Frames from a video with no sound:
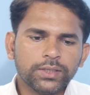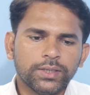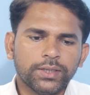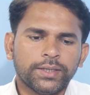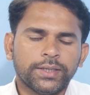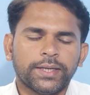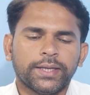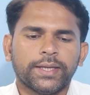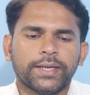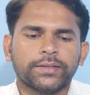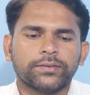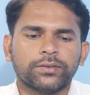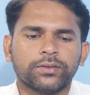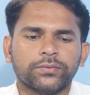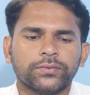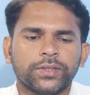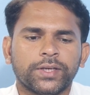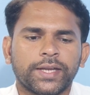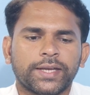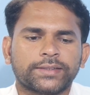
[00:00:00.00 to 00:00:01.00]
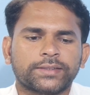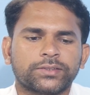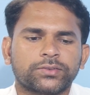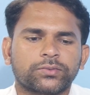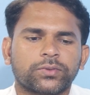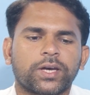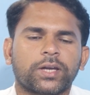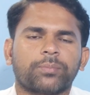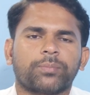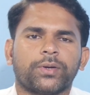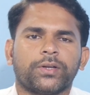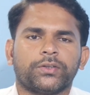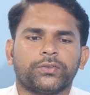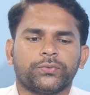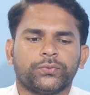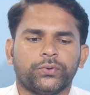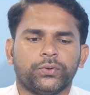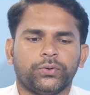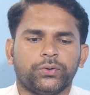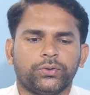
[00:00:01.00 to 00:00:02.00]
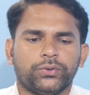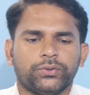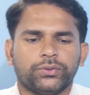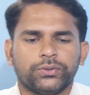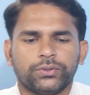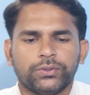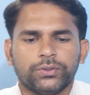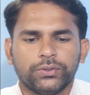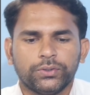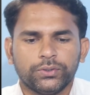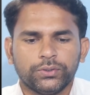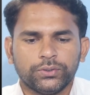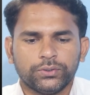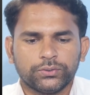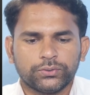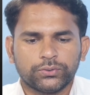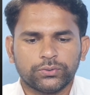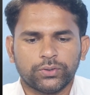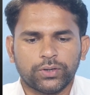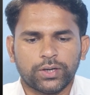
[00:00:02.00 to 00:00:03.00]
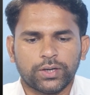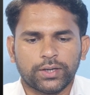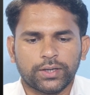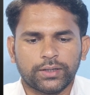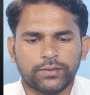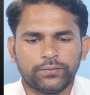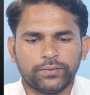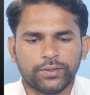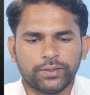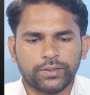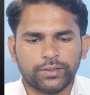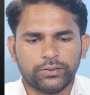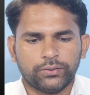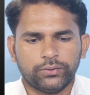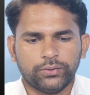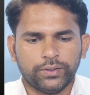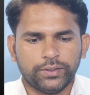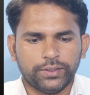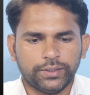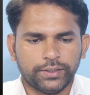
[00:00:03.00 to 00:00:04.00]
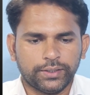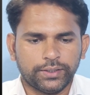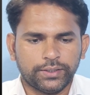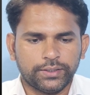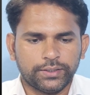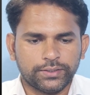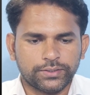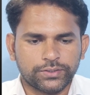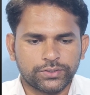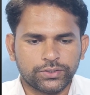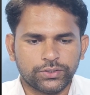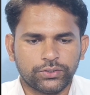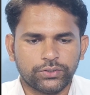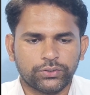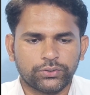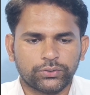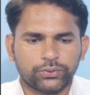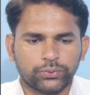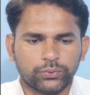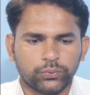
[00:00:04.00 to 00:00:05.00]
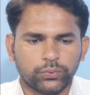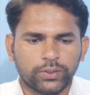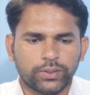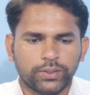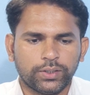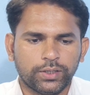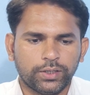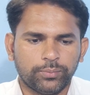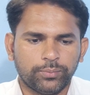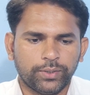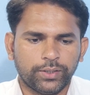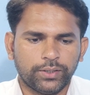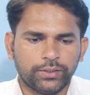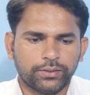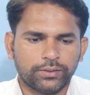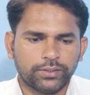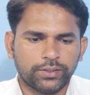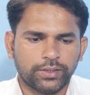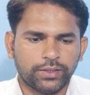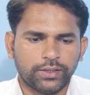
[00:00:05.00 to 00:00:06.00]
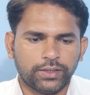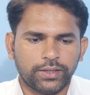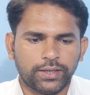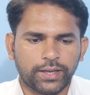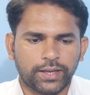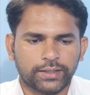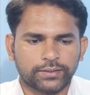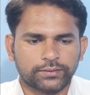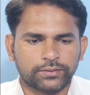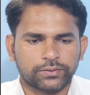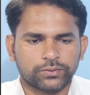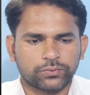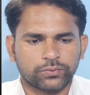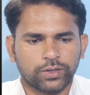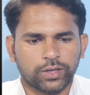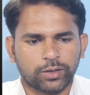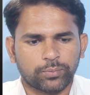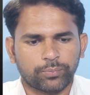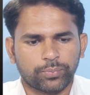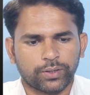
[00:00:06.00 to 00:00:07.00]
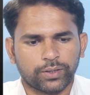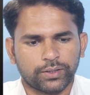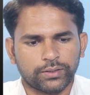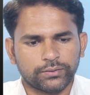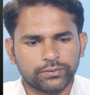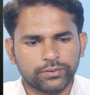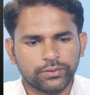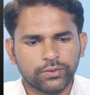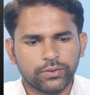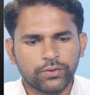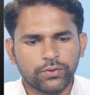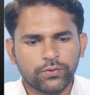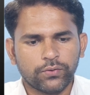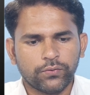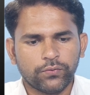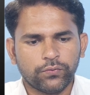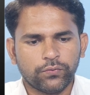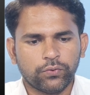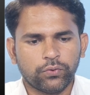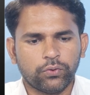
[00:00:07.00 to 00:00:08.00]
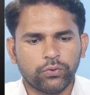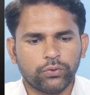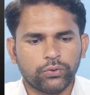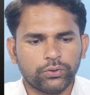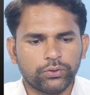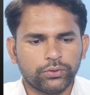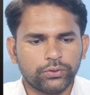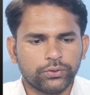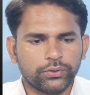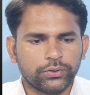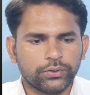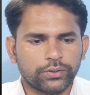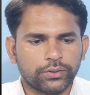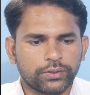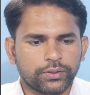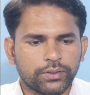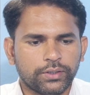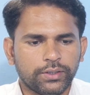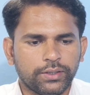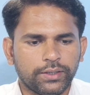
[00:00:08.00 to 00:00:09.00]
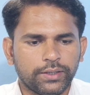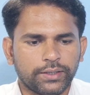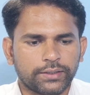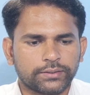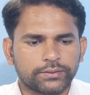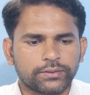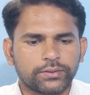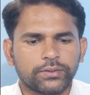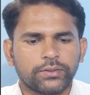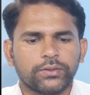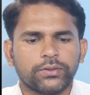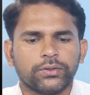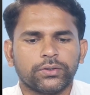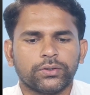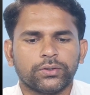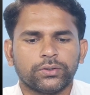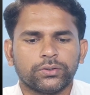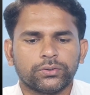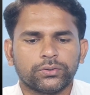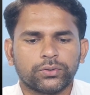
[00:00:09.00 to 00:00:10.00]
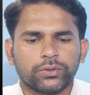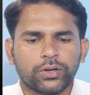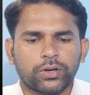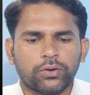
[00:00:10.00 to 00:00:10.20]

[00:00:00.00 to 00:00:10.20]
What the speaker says: integration of 3x square plus 4. So again we can do integrate 0 to 1 limit 3x square plus 4 dx. So